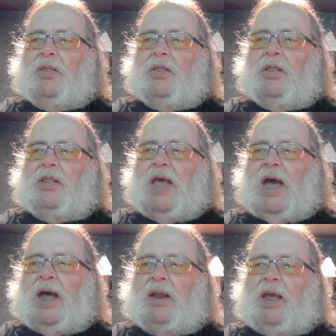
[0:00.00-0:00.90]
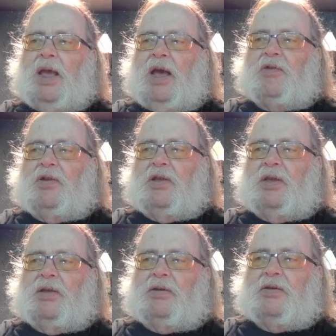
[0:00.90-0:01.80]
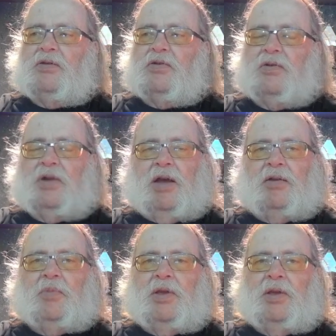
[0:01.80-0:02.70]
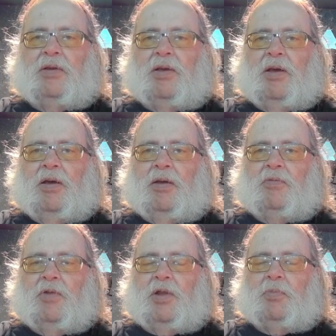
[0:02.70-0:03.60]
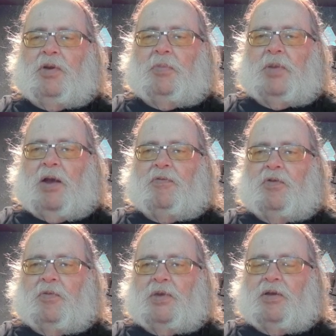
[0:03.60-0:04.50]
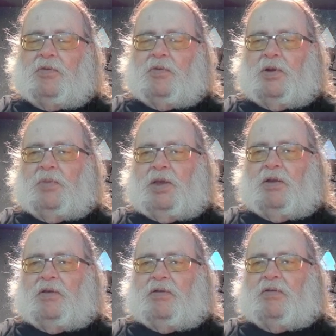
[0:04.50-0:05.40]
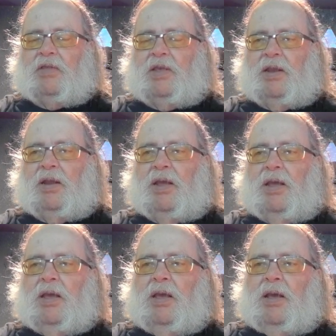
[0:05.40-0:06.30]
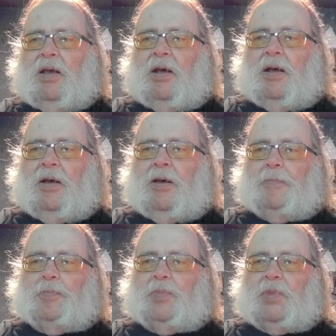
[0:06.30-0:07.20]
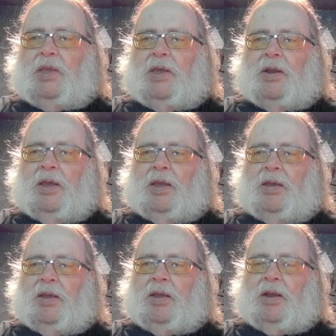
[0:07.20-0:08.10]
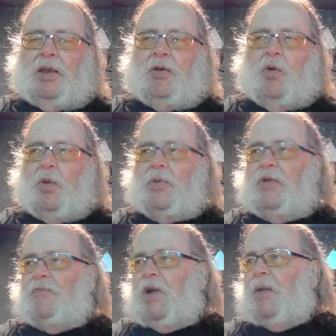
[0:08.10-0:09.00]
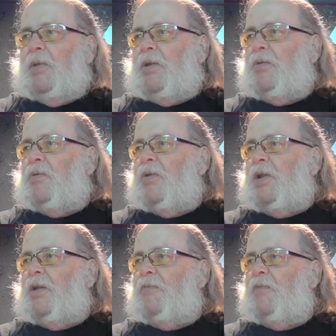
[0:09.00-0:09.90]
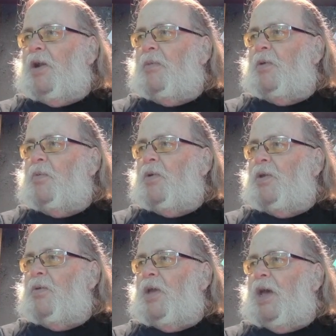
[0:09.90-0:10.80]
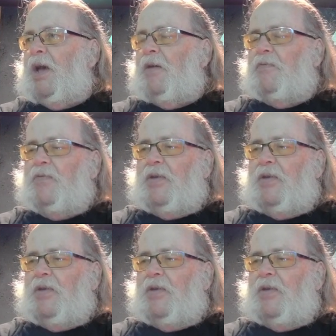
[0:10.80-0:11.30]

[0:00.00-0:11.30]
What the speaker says: that actually turned out to be really pretty powerful, because what it means is that uh, in a corporate environment or in an environment where you have